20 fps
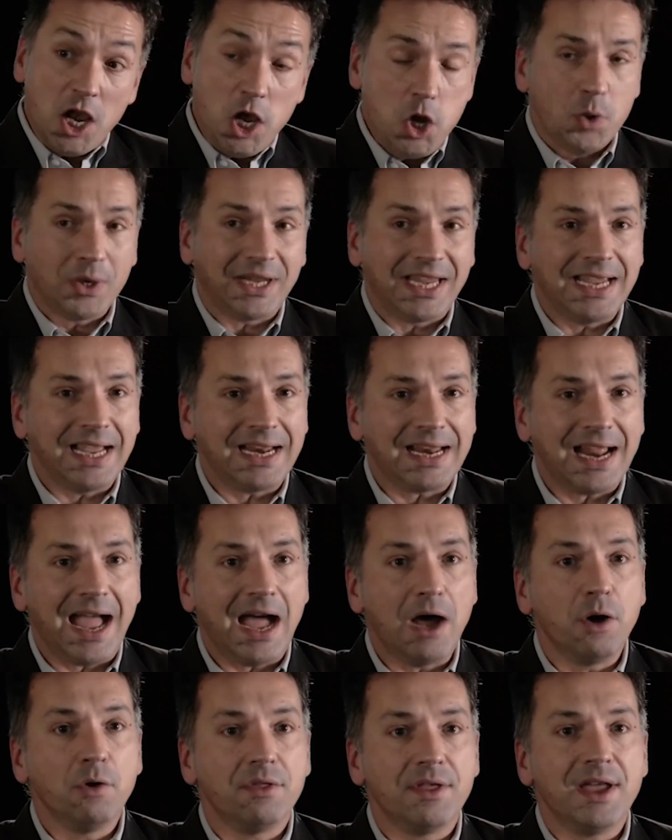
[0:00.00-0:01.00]
looking at
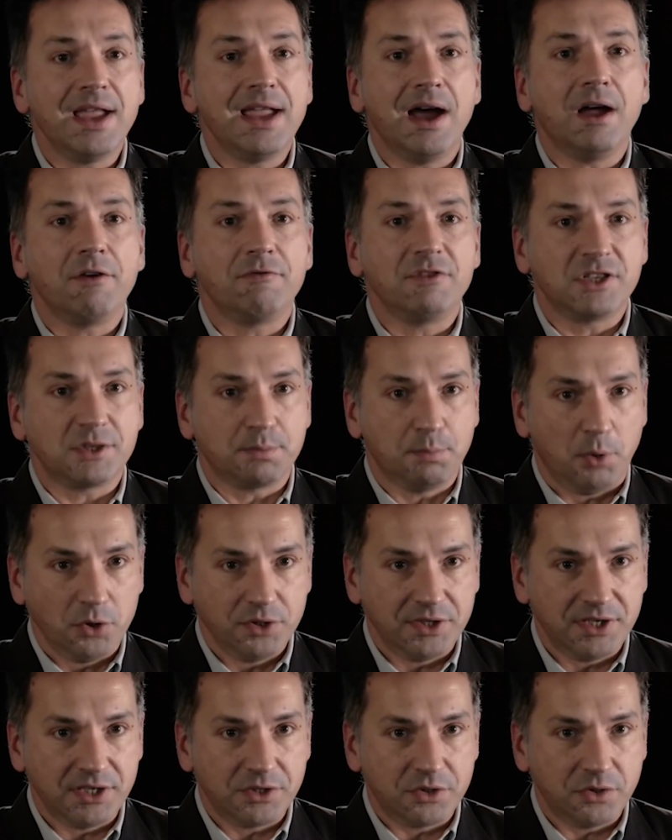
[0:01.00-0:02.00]
how they are
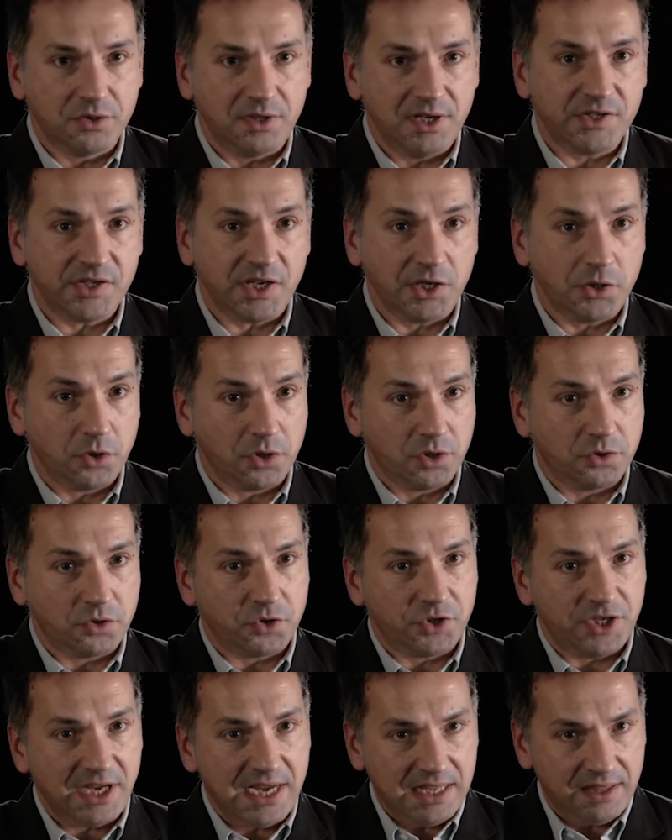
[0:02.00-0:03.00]
responding to this in order to
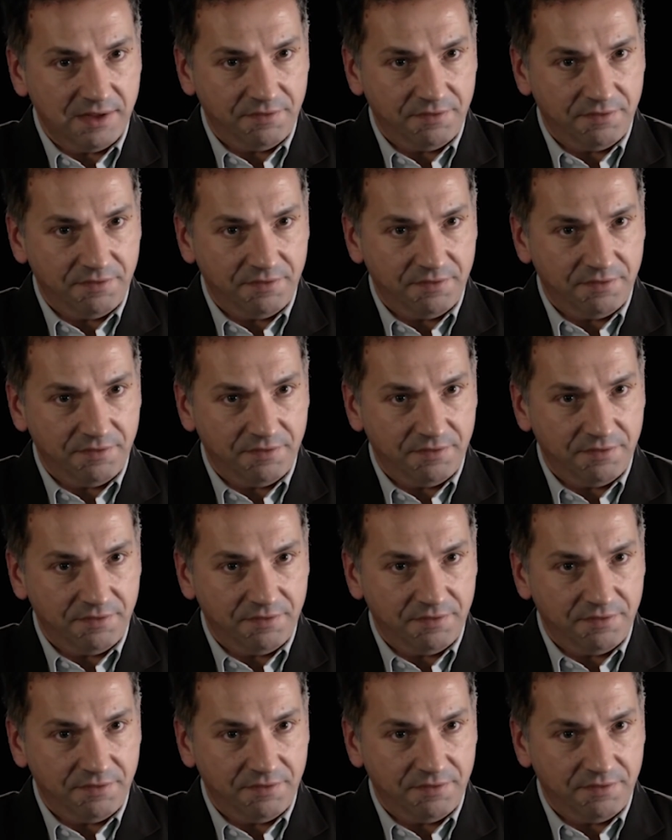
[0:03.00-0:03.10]
take